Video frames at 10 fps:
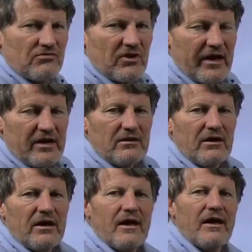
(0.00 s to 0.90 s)
of light
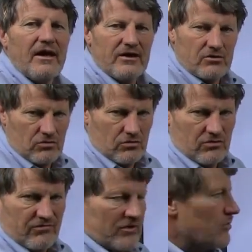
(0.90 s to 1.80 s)
and
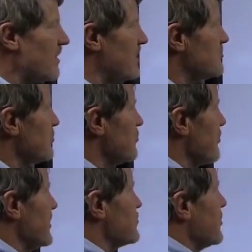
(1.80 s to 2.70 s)
chlorophyll
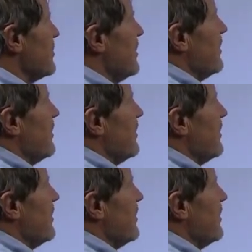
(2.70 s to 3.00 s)
concentration.